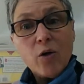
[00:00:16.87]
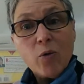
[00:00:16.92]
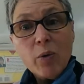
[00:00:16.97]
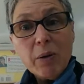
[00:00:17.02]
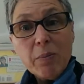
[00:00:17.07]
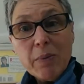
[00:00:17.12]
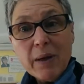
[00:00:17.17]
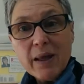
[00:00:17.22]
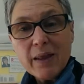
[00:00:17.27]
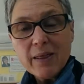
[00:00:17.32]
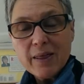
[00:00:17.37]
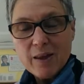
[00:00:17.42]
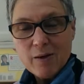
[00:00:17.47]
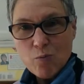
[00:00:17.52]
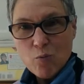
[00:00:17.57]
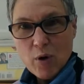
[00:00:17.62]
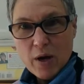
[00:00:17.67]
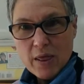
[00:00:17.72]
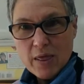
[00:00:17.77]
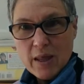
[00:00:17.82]
We met
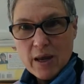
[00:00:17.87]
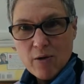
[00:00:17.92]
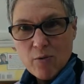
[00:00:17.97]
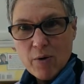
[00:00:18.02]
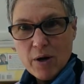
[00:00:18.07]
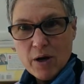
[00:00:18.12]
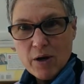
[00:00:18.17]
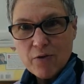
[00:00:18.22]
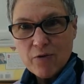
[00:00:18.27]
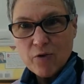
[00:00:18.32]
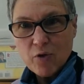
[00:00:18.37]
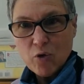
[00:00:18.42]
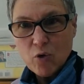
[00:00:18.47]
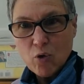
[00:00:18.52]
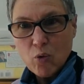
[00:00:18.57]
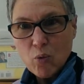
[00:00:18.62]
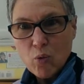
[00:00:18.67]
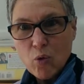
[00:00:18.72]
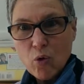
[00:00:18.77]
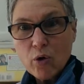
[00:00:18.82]
them when they went for
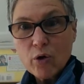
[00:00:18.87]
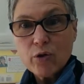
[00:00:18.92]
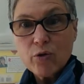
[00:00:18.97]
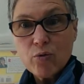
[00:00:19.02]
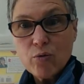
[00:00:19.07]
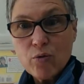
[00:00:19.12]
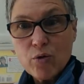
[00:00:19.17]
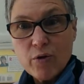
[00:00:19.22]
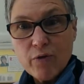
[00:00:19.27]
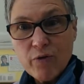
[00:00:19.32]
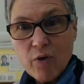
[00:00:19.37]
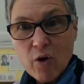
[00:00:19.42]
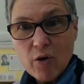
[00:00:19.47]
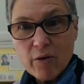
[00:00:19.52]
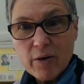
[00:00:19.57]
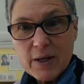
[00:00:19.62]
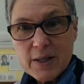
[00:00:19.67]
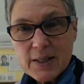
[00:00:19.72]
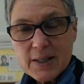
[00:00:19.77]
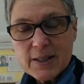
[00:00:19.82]
a walk through the
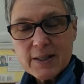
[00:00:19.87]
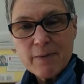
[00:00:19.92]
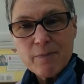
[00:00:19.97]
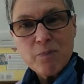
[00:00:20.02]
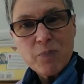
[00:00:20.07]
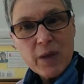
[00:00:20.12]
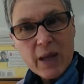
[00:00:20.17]
forest,